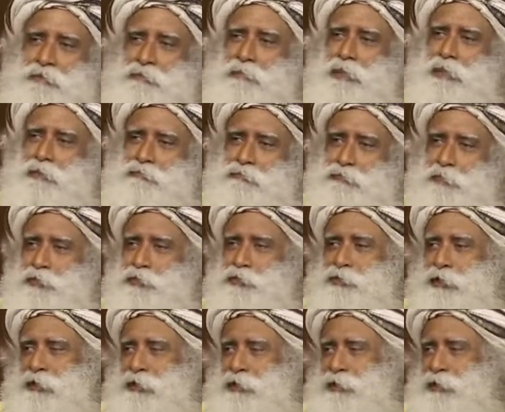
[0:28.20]
but
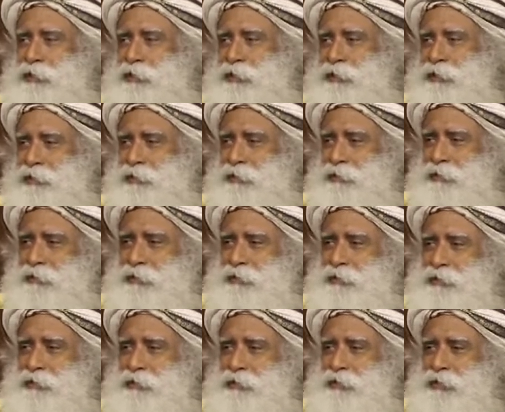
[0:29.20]
fortunately,
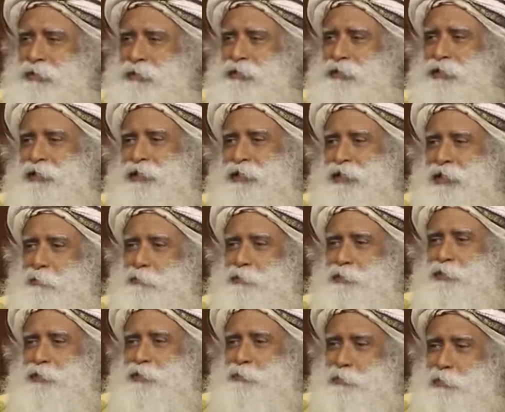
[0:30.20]
he still
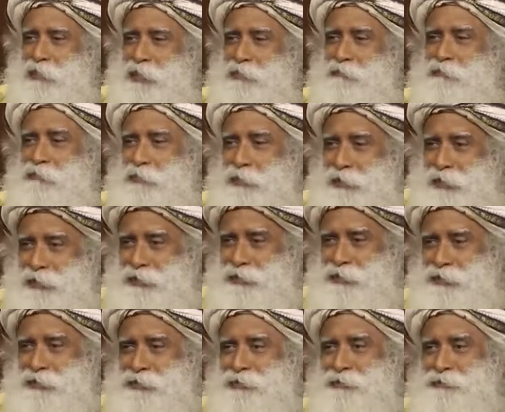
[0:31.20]
kept his
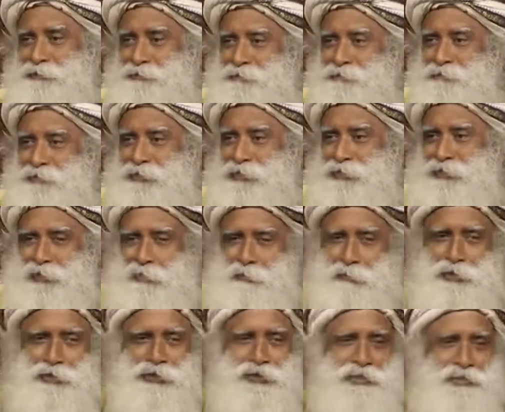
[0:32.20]
playfulness in his
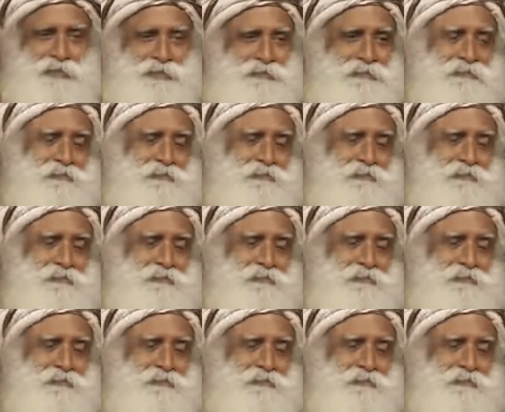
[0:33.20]
ambition,